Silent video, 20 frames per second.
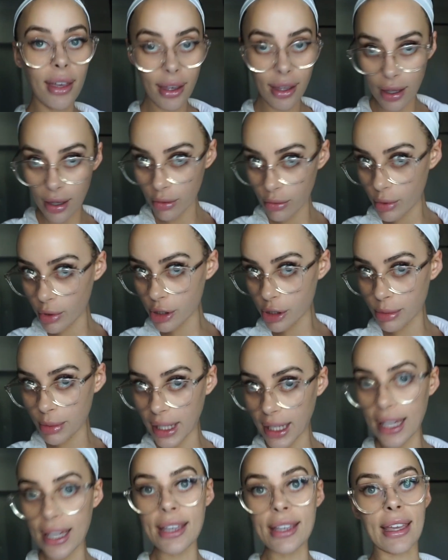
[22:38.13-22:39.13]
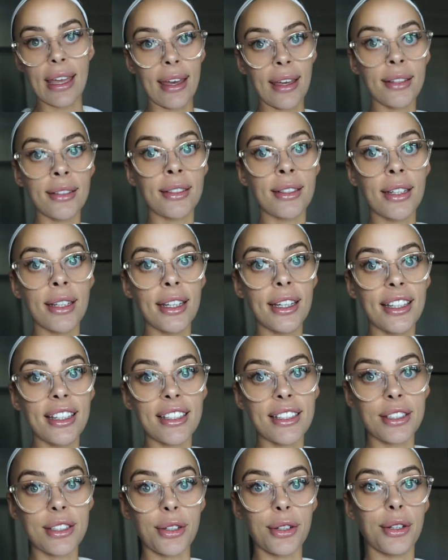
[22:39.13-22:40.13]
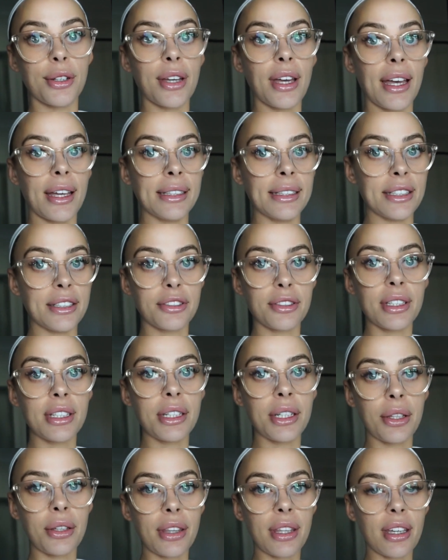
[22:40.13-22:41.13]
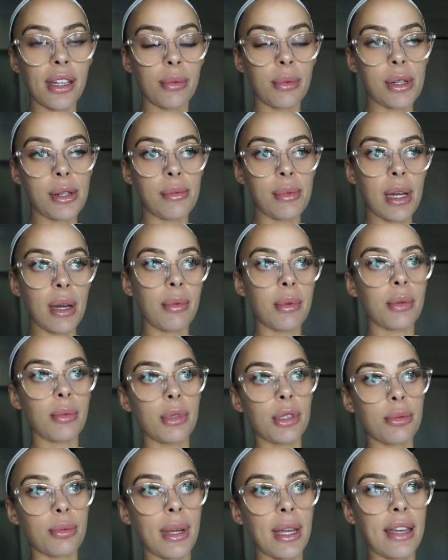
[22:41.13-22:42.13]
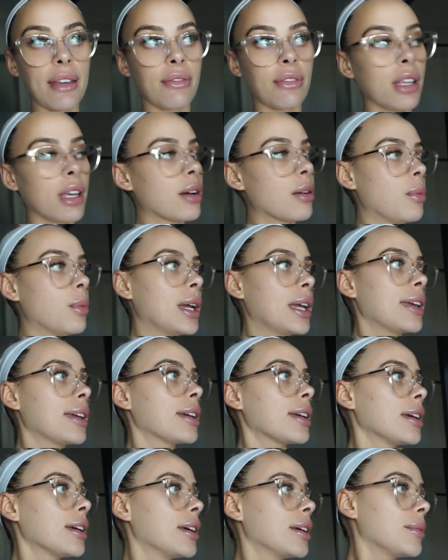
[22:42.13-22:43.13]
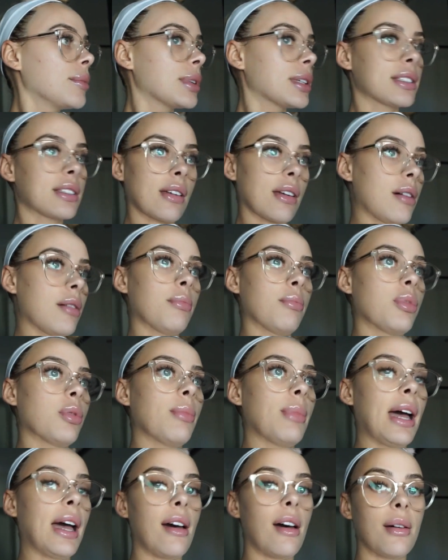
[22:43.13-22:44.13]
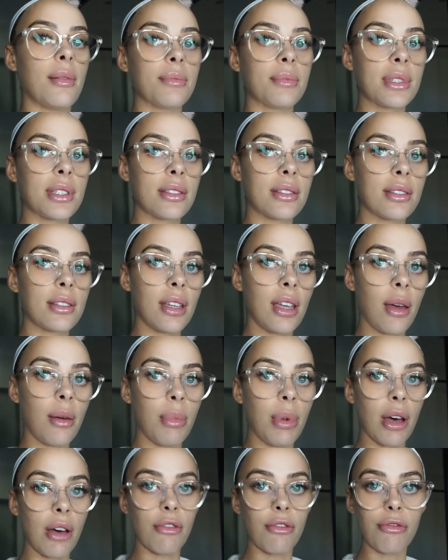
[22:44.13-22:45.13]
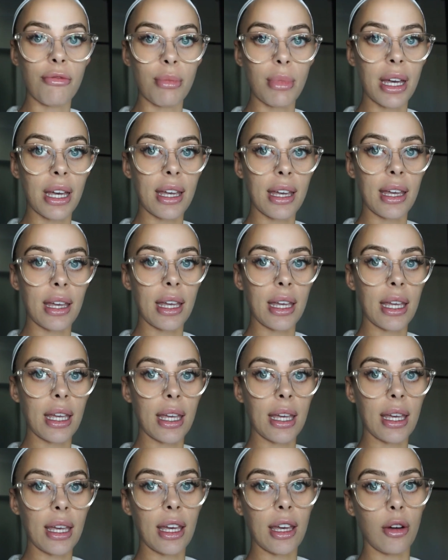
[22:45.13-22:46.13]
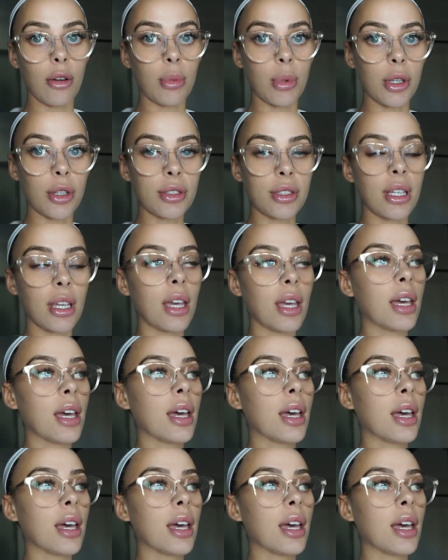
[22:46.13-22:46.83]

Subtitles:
Can't wash my hair yet, so I literally don't think I'm going to be able to wash my hair for like a week because I can't put my arms above my elbows.